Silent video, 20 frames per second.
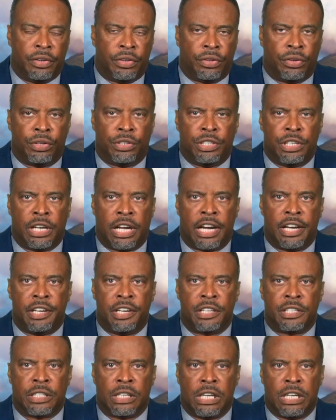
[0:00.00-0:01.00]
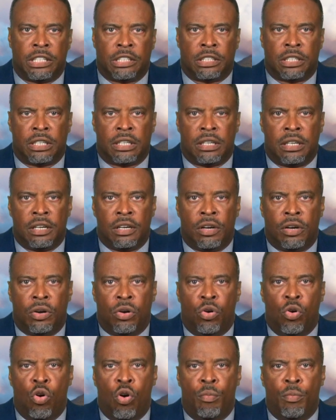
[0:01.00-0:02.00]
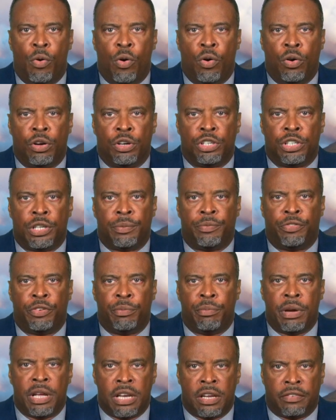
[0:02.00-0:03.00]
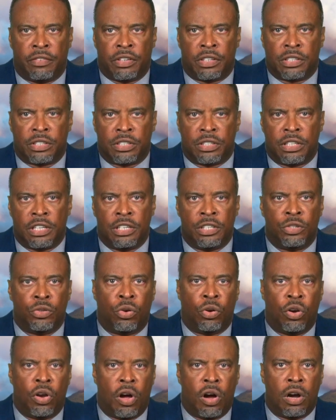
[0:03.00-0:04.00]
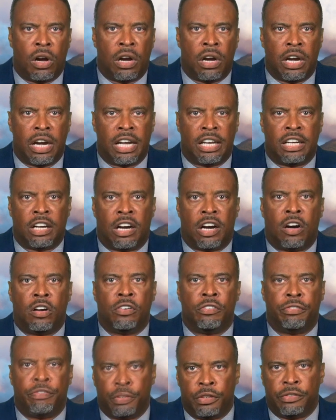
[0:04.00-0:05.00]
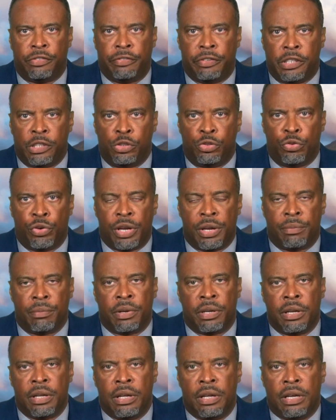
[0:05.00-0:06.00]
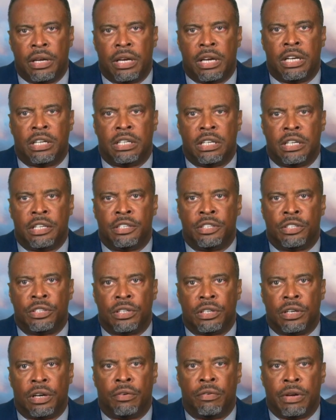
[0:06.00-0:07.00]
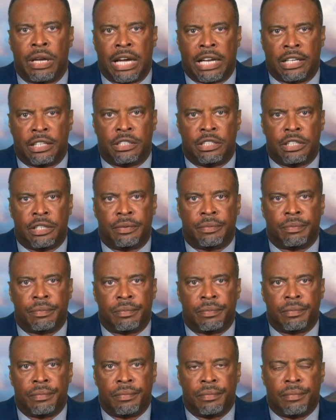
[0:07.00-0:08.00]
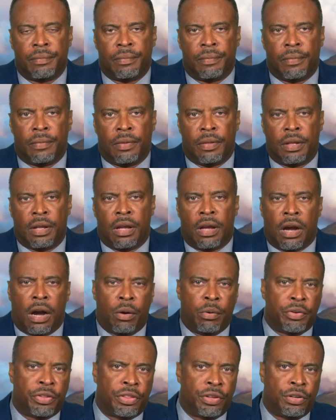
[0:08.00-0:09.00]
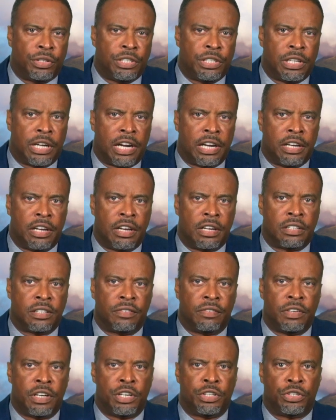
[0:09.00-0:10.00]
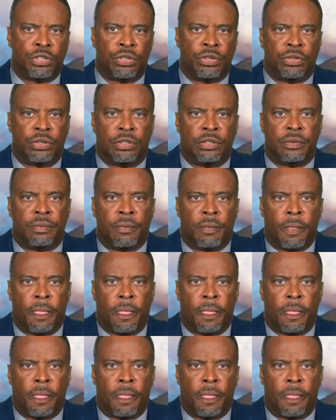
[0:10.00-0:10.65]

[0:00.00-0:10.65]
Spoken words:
39 years later, home ownership for many of us is no longer an unfulfilled dream. It is a reality. Our 39 years of nationhood